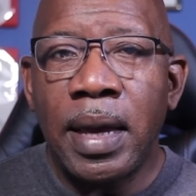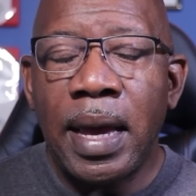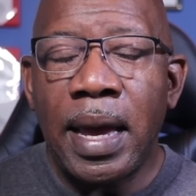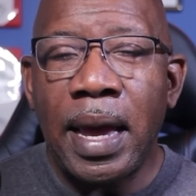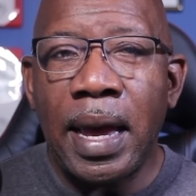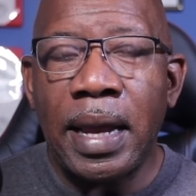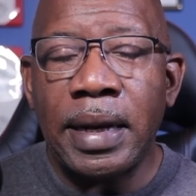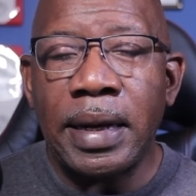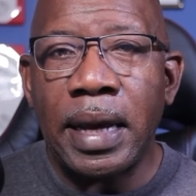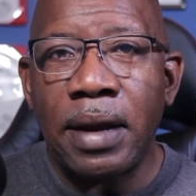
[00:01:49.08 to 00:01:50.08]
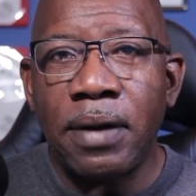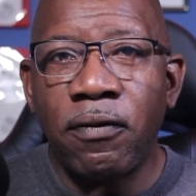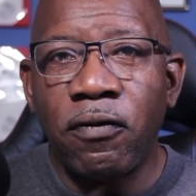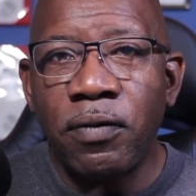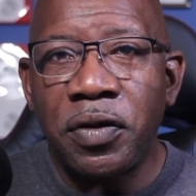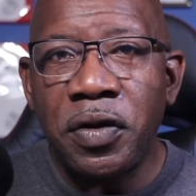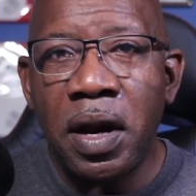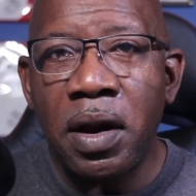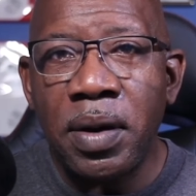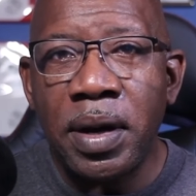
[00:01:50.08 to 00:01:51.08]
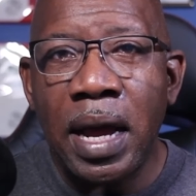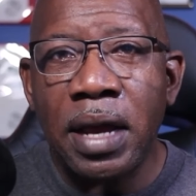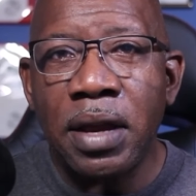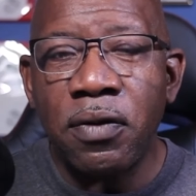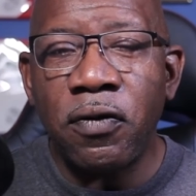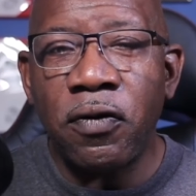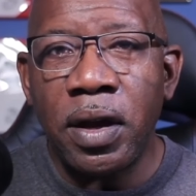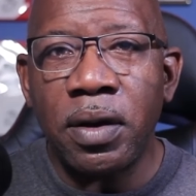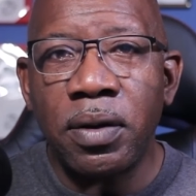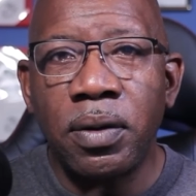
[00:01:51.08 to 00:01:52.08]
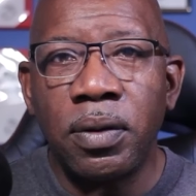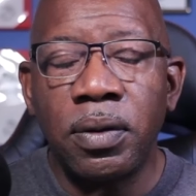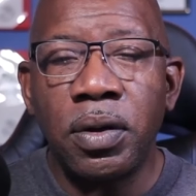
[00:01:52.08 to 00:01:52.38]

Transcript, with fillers: And in sharing how you feel,